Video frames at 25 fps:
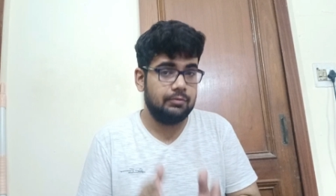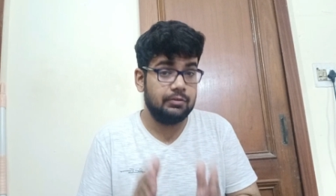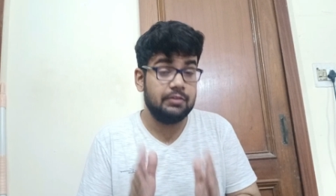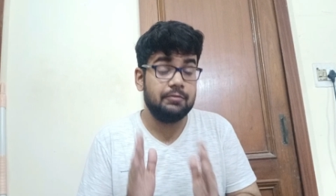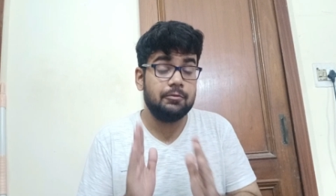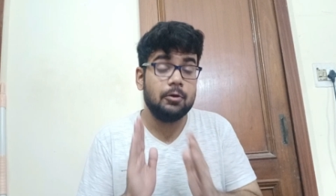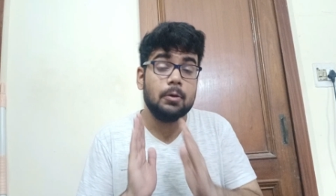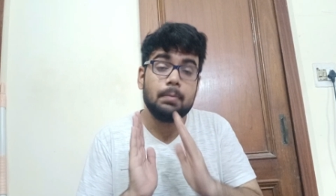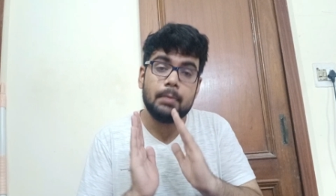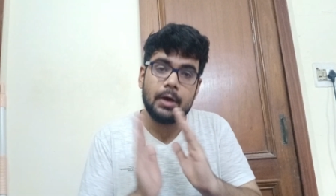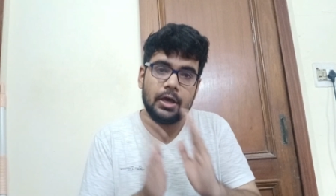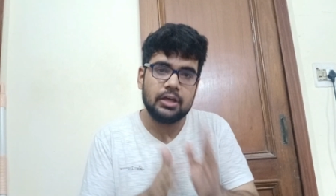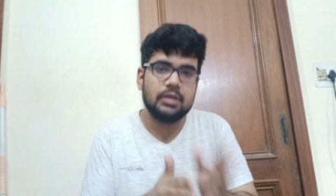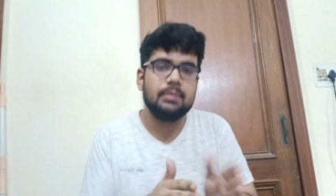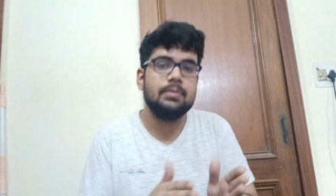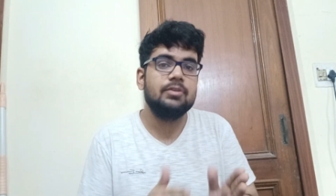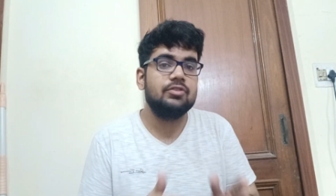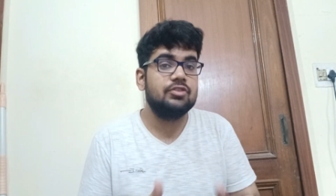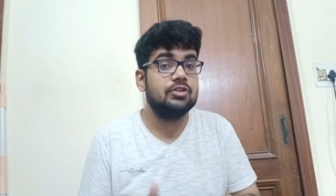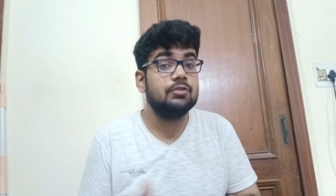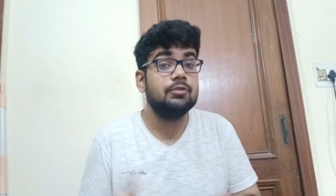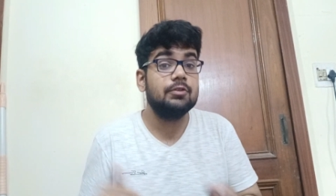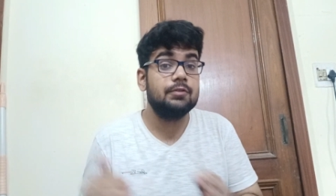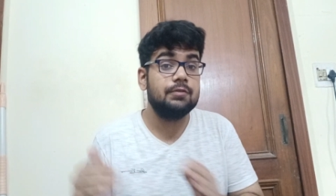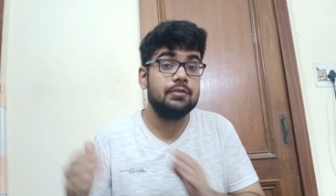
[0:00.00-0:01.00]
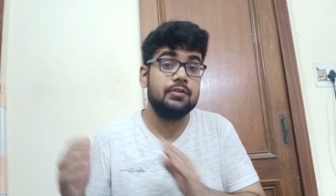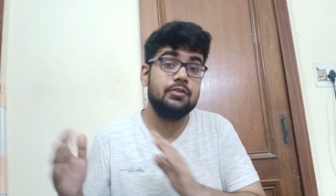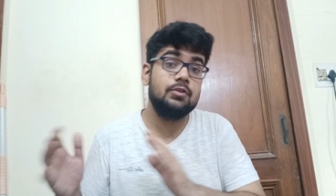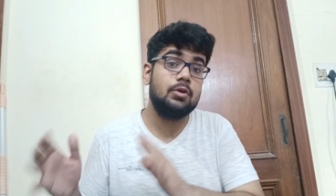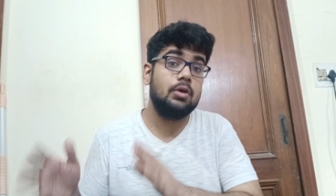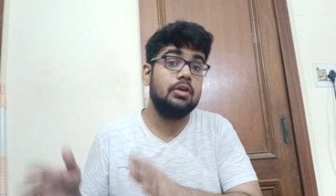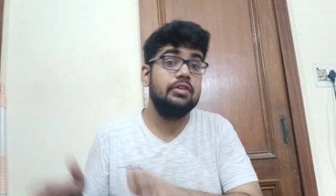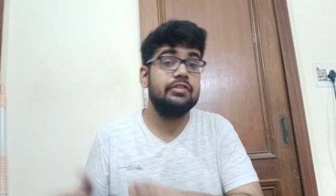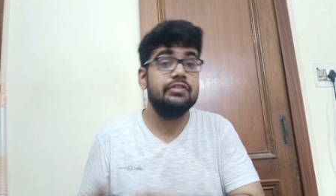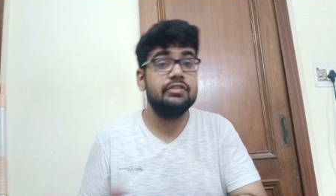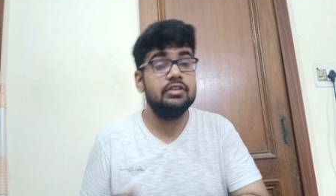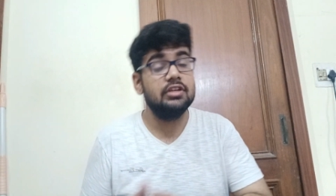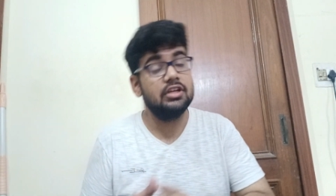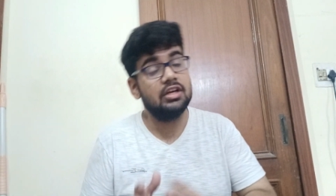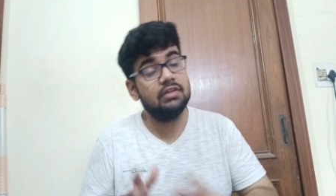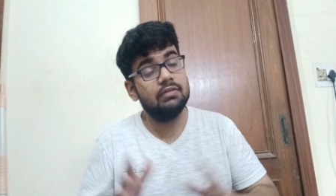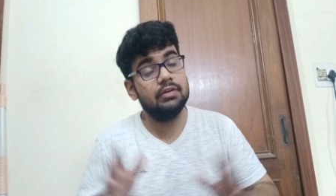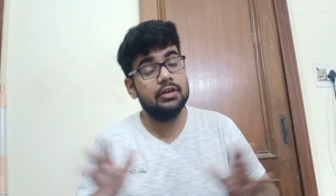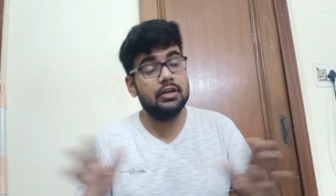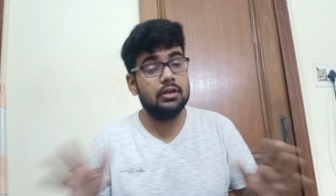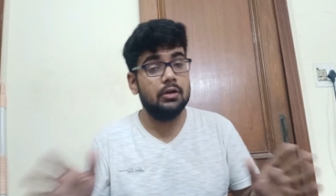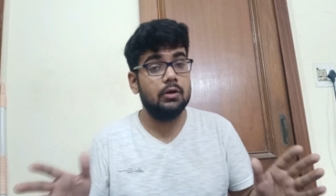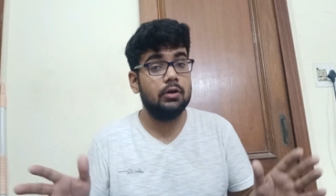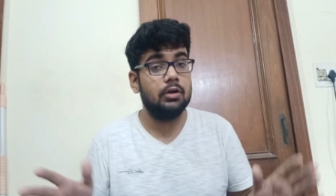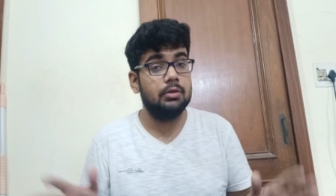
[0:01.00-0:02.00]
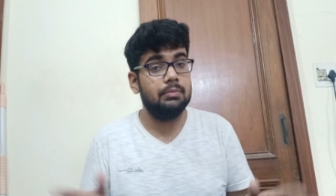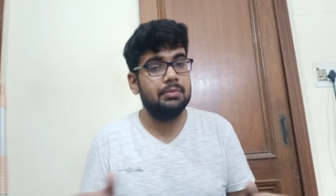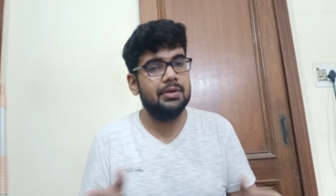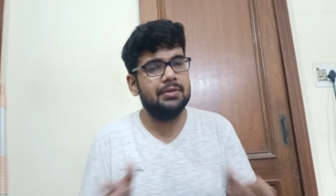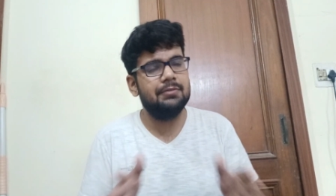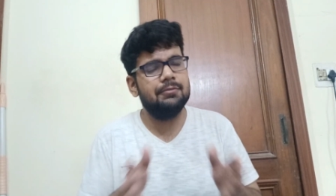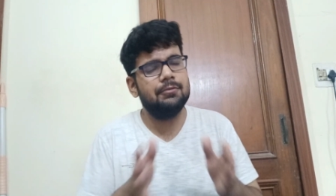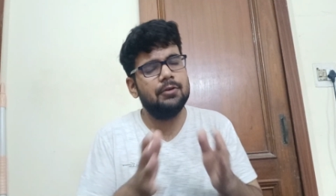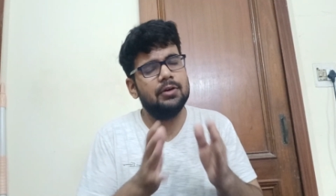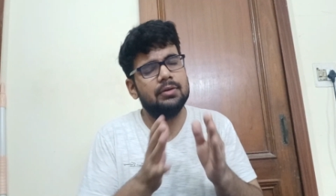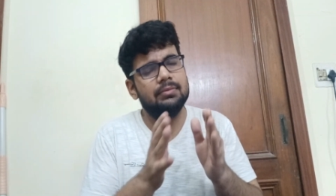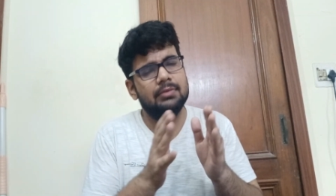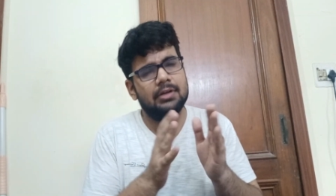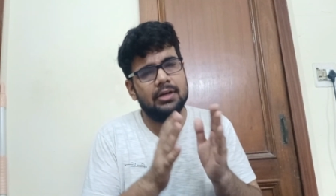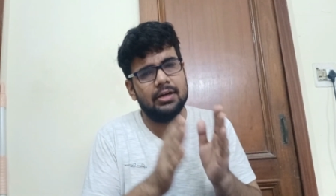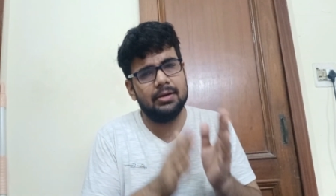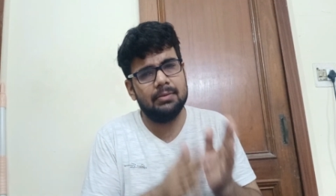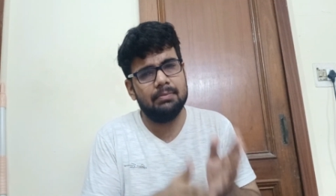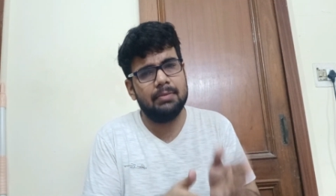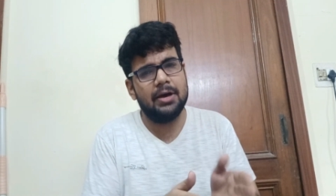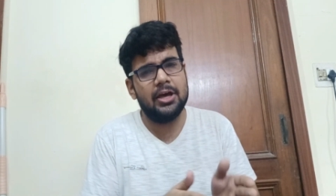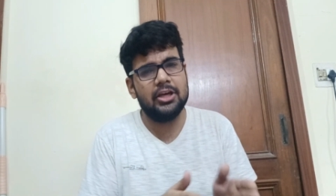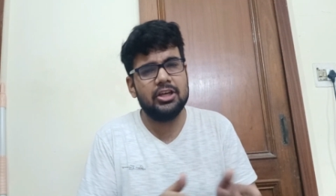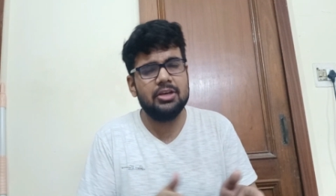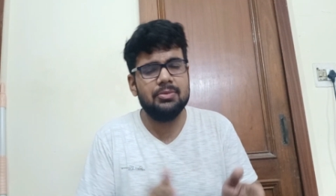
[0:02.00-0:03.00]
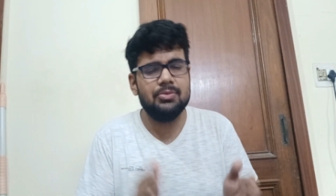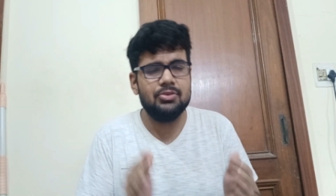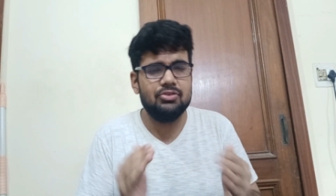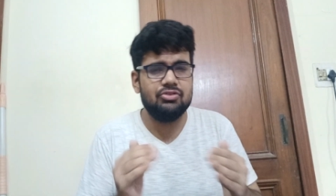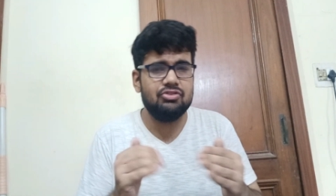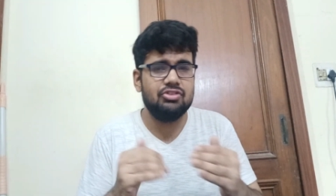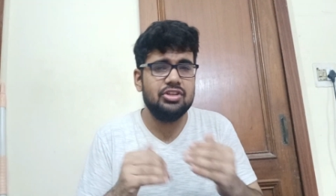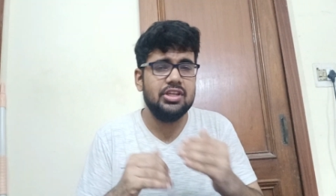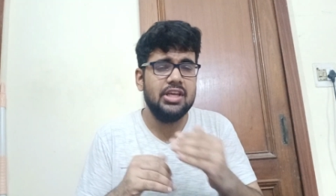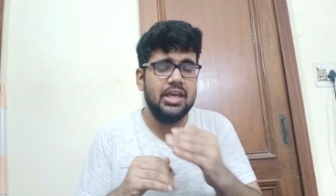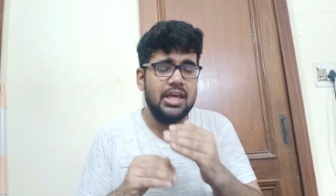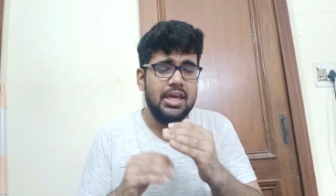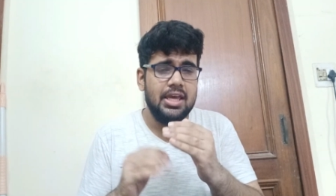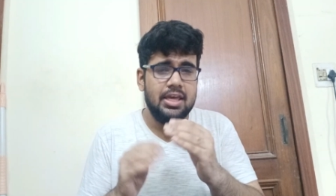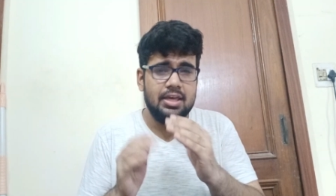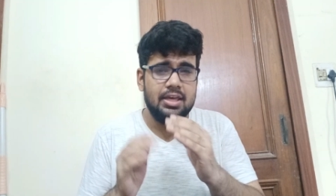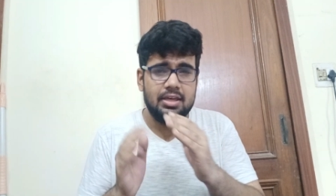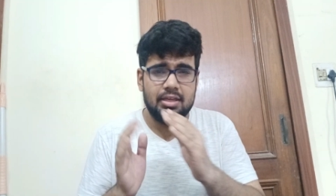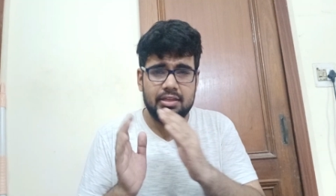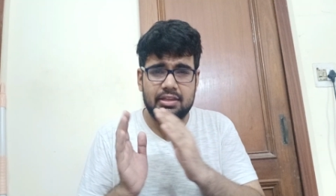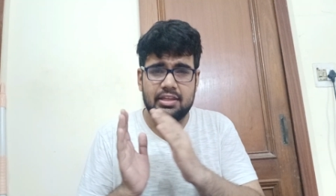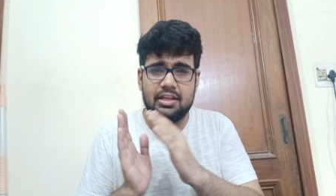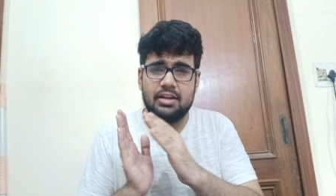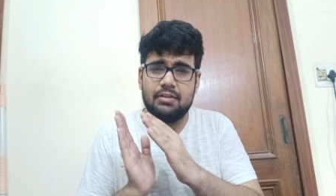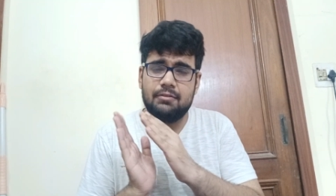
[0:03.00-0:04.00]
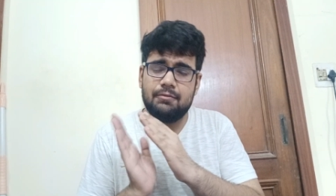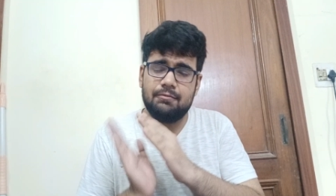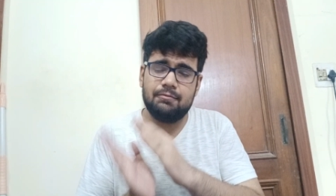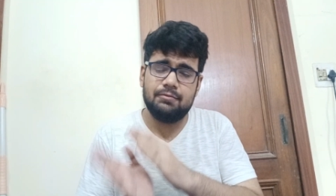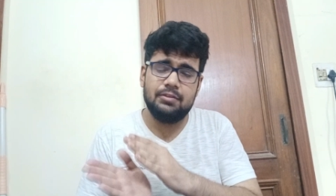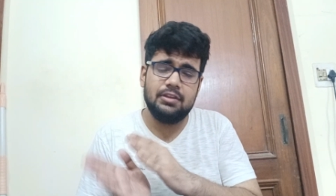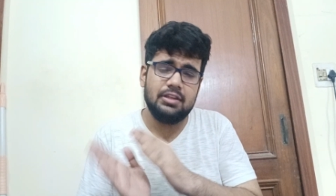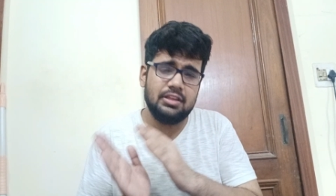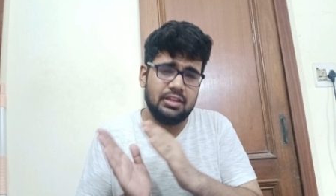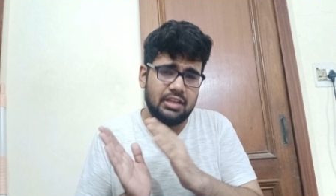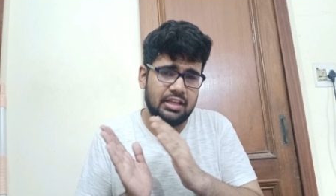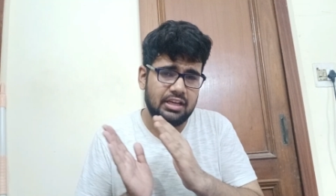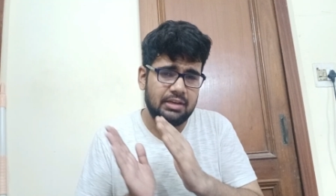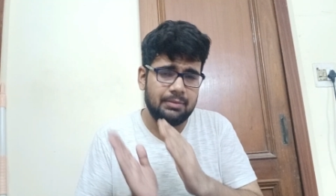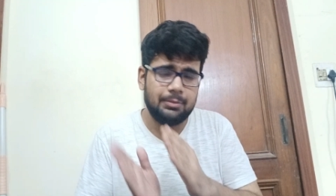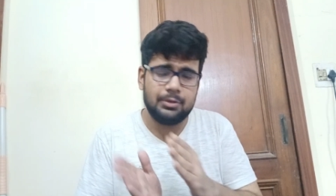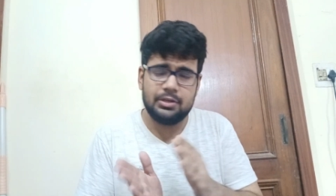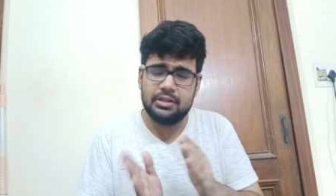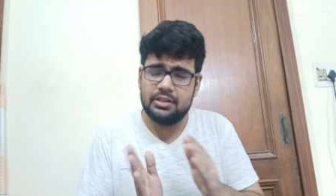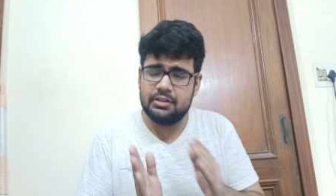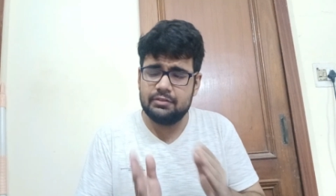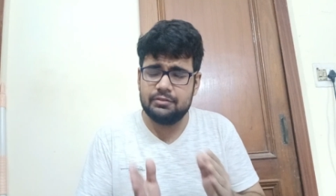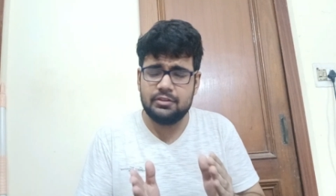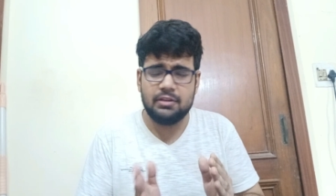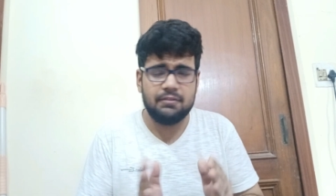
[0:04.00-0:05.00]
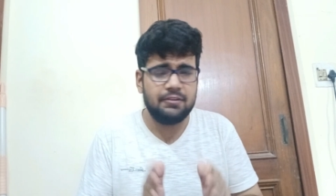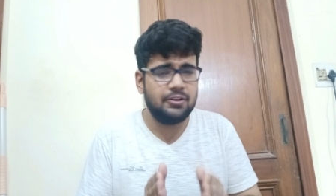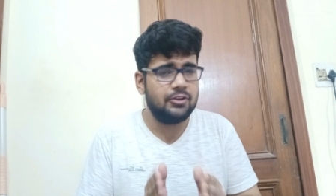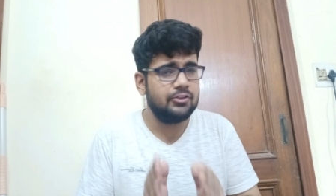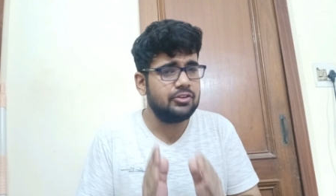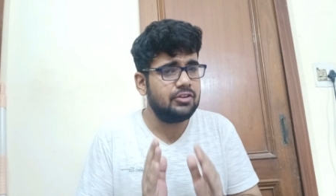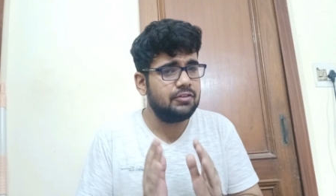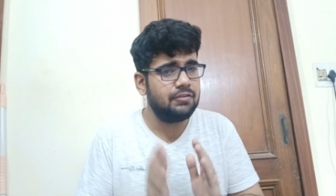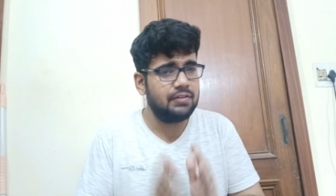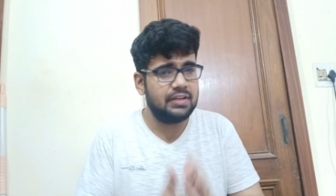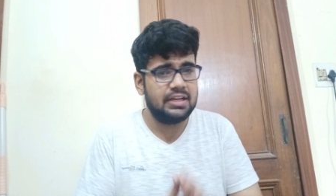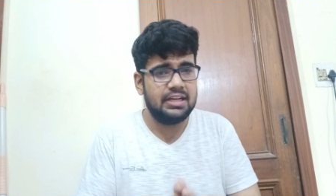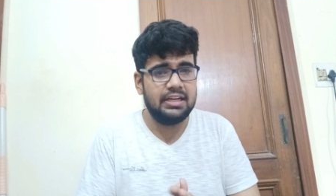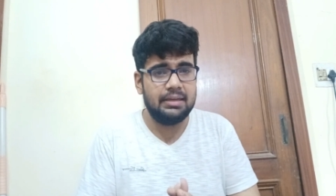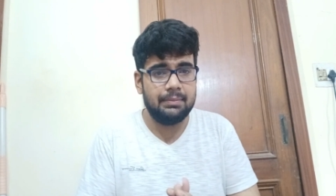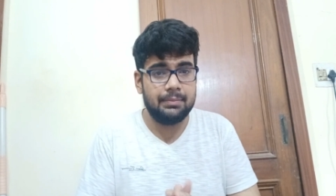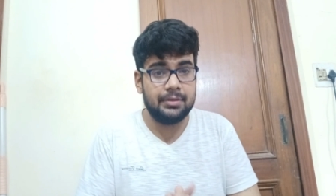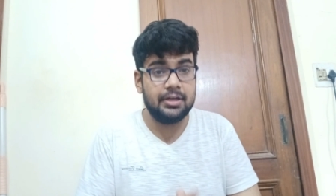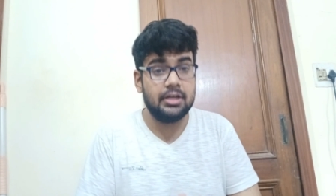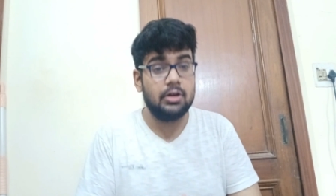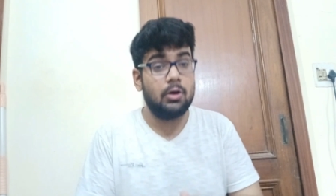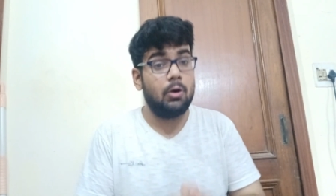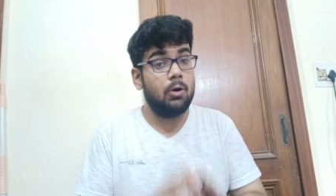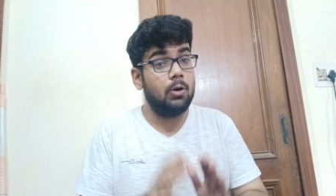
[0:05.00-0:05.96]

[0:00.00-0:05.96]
For biochemistry, for physiology he covered a lot, but for uh, biochemistry there are the, the videos are very limited.